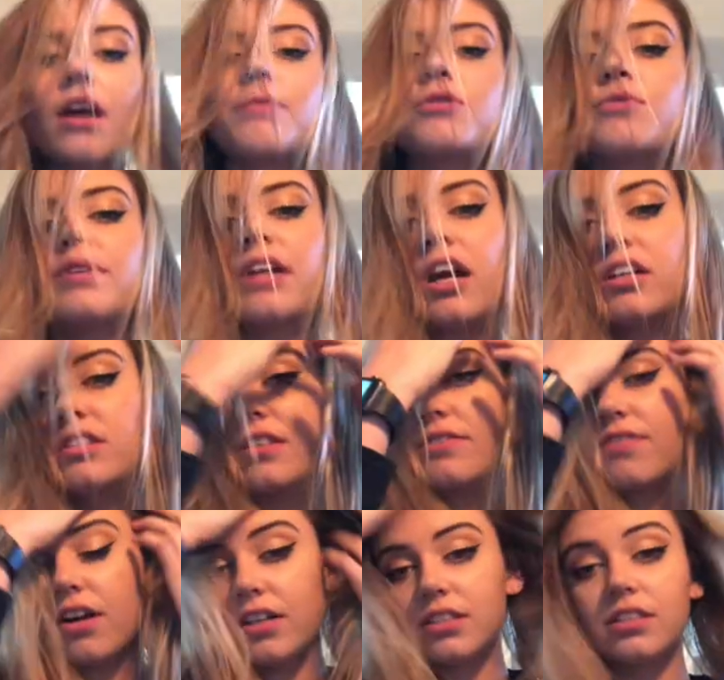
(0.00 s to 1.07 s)
just really
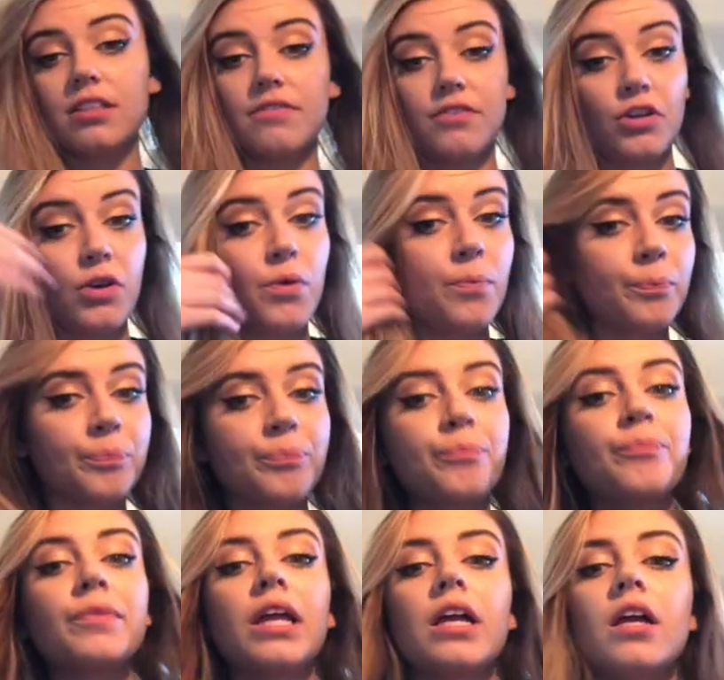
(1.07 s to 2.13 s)
artsy-fartsy, if you know.
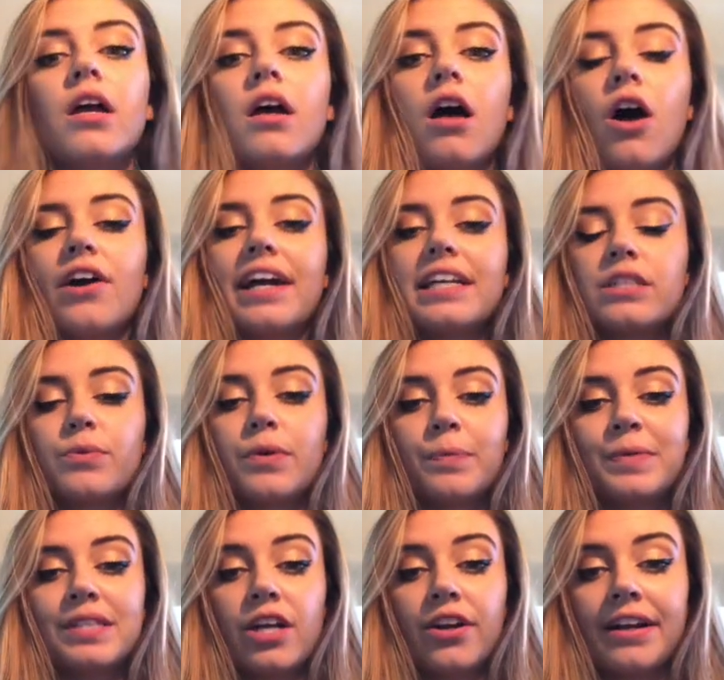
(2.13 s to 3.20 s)
Okay, so we're going to
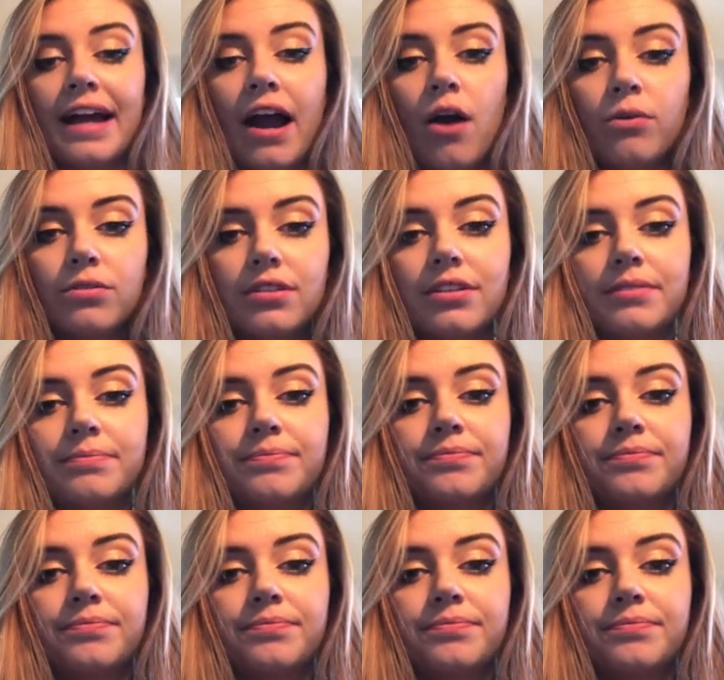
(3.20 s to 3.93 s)
be starting out.